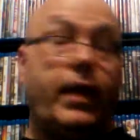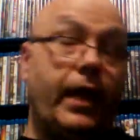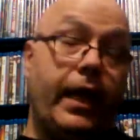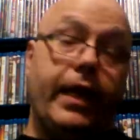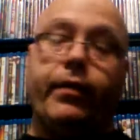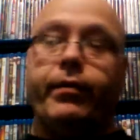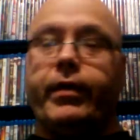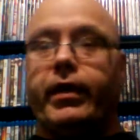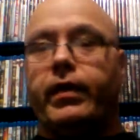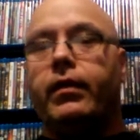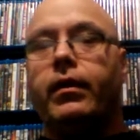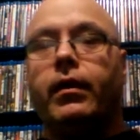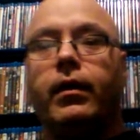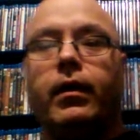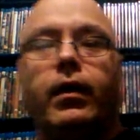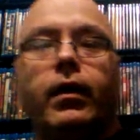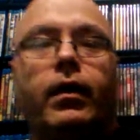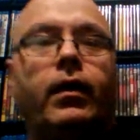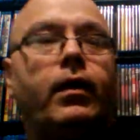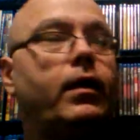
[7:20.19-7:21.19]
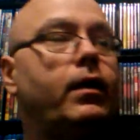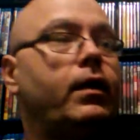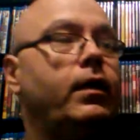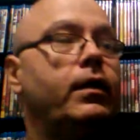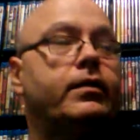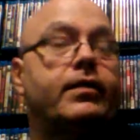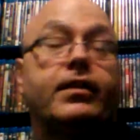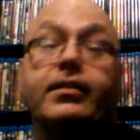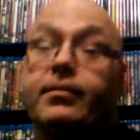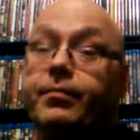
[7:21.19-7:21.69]
Anyway,
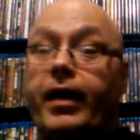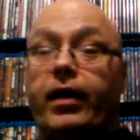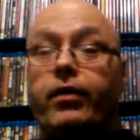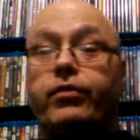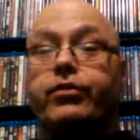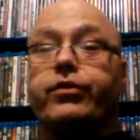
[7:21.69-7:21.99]
doesn't matter.